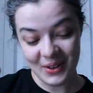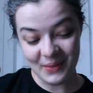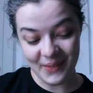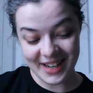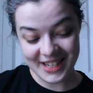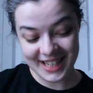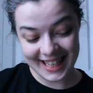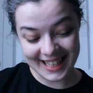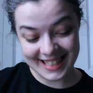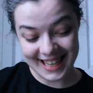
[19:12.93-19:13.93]
which
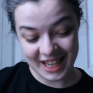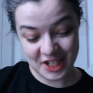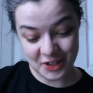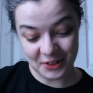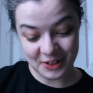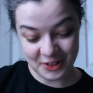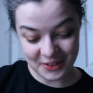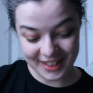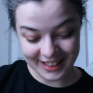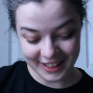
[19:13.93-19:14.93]
is a short
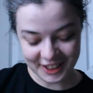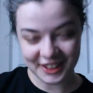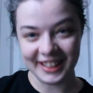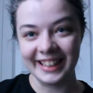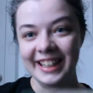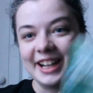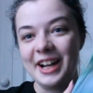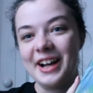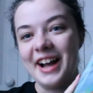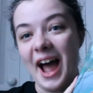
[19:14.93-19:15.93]
story collection
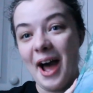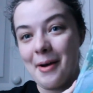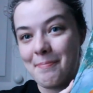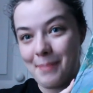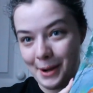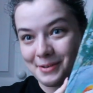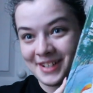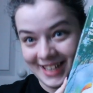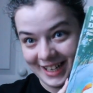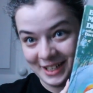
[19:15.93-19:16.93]

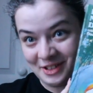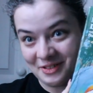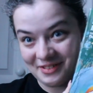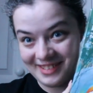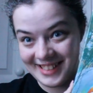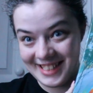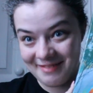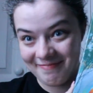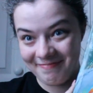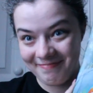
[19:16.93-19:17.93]
about dinosaurs.